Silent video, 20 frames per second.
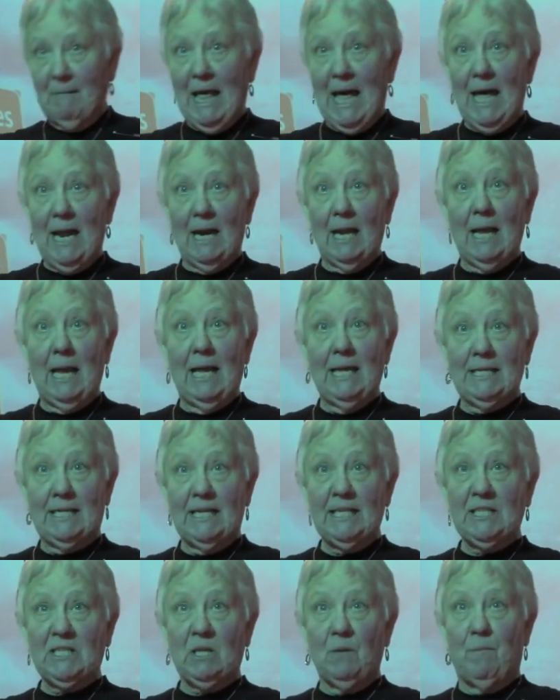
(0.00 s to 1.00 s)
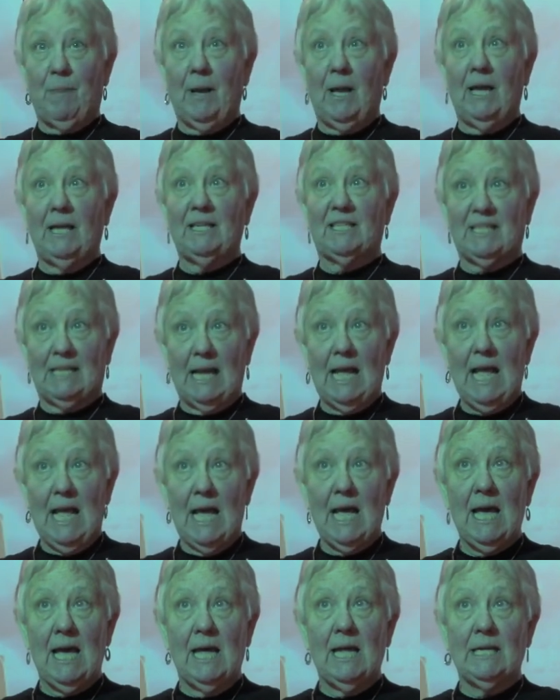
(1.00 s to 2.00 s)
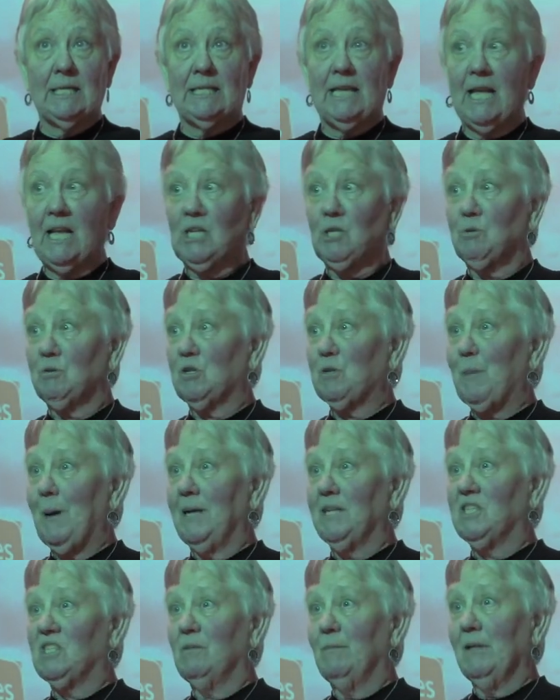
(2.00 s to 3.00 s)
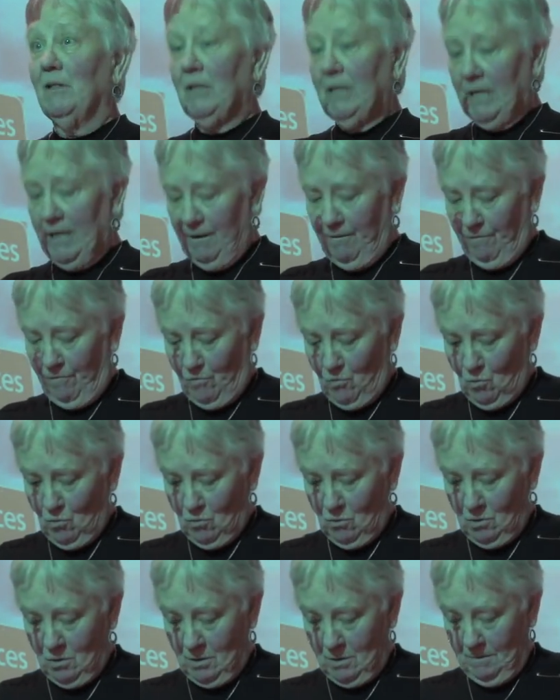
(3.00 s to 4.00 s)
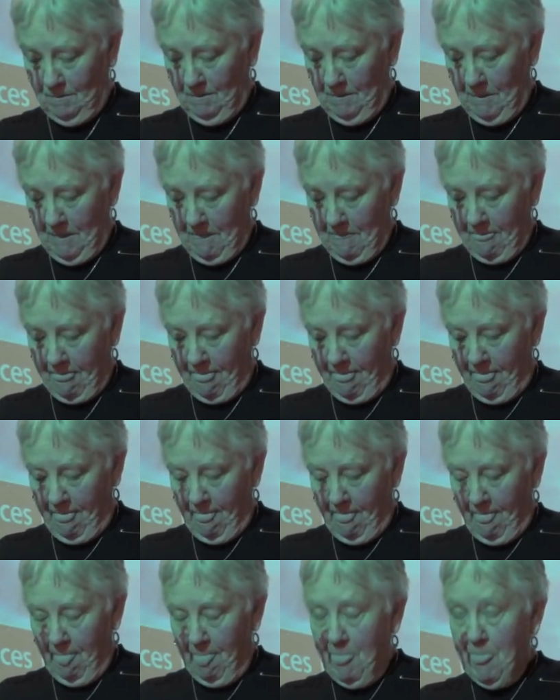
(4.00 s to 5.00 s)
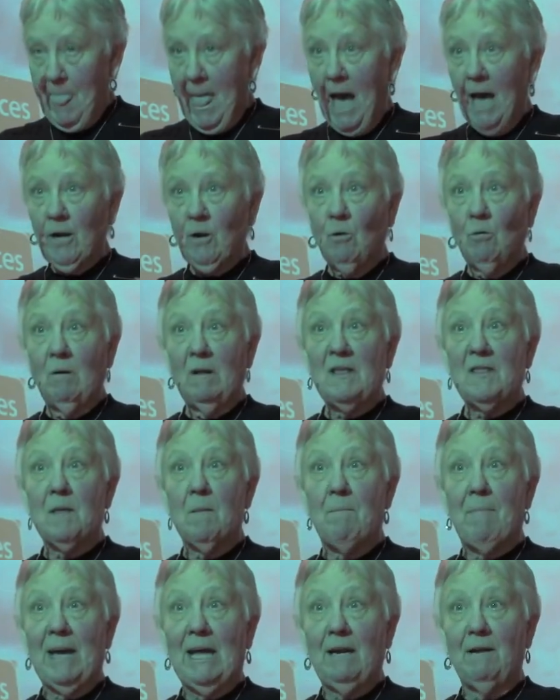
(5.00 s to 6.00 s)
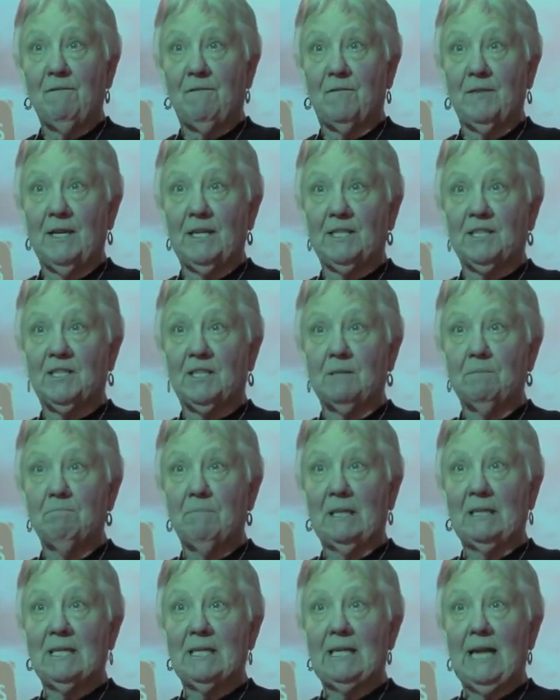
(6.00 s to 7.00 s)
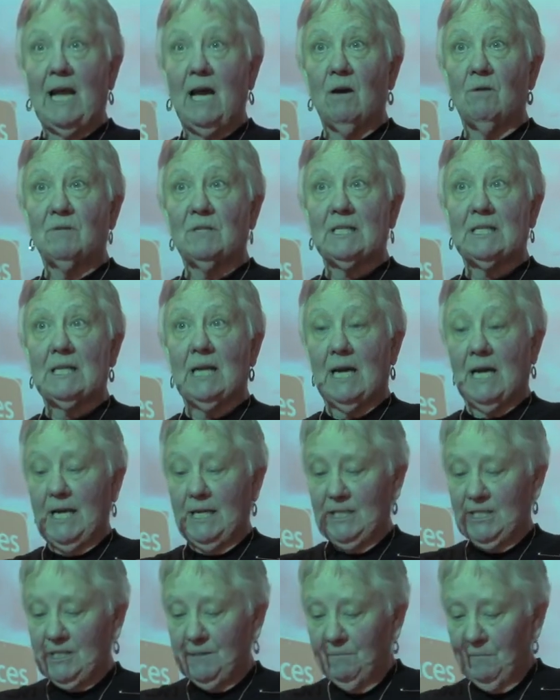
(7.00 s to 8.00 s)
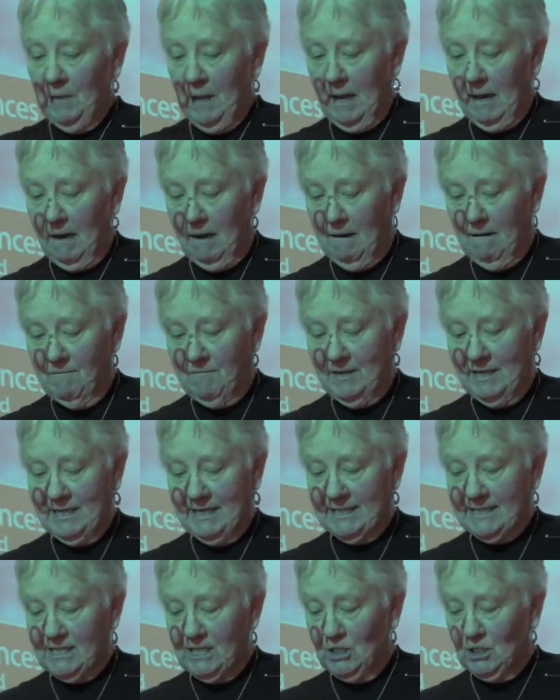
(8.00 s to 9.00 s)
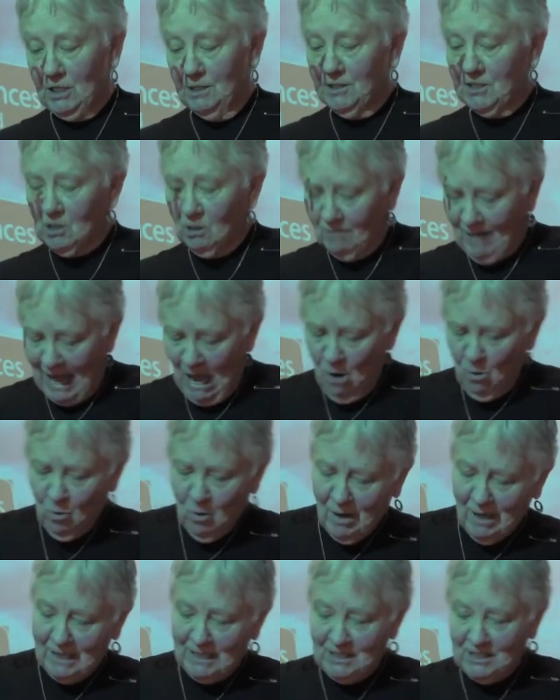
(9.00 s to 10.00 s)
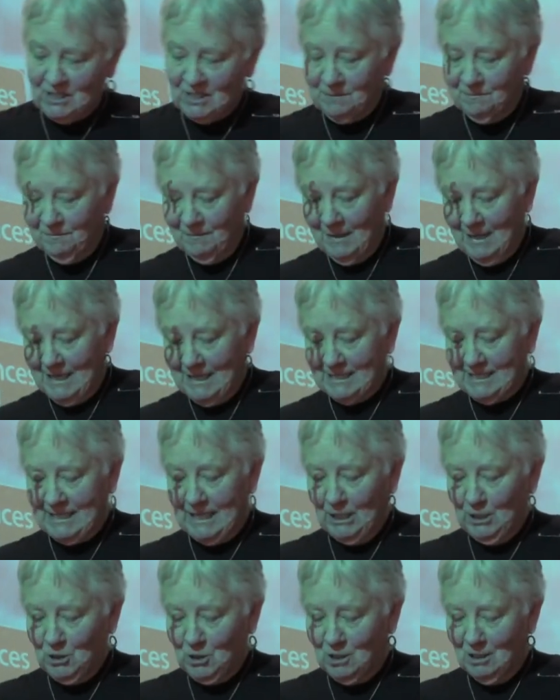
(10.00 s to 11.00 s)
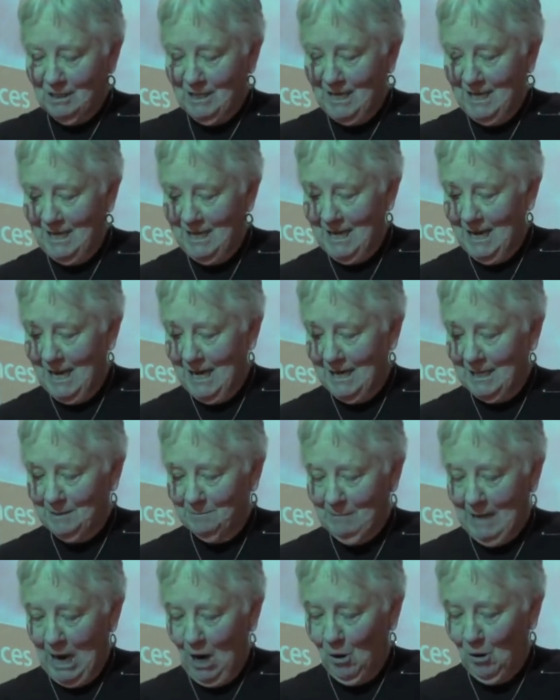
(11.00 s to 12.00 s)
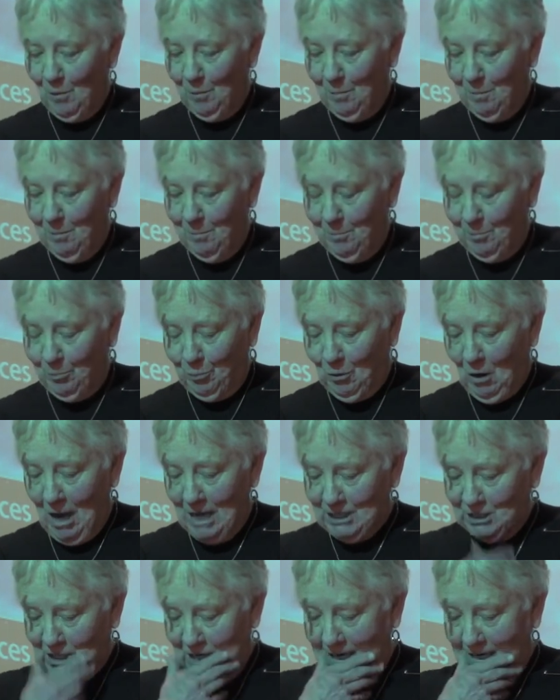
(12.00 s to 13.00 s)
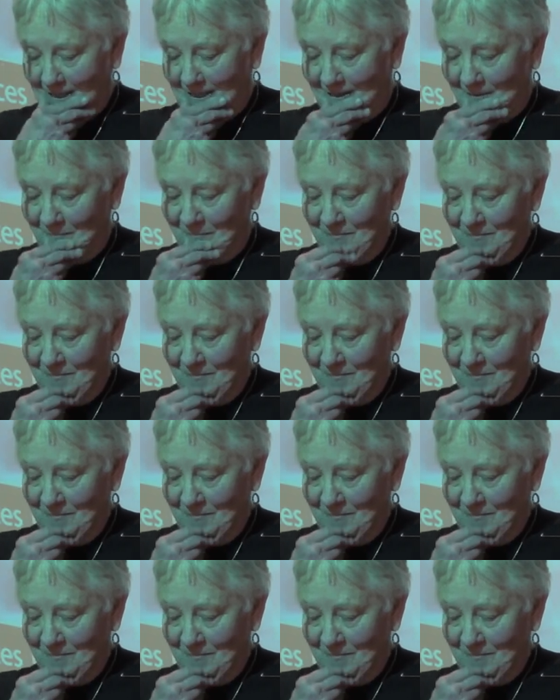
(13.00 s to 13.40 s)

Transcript: that anticipates and takes responsibility for not only the benefits but the downsides of the decision. So that was essentially um, our project.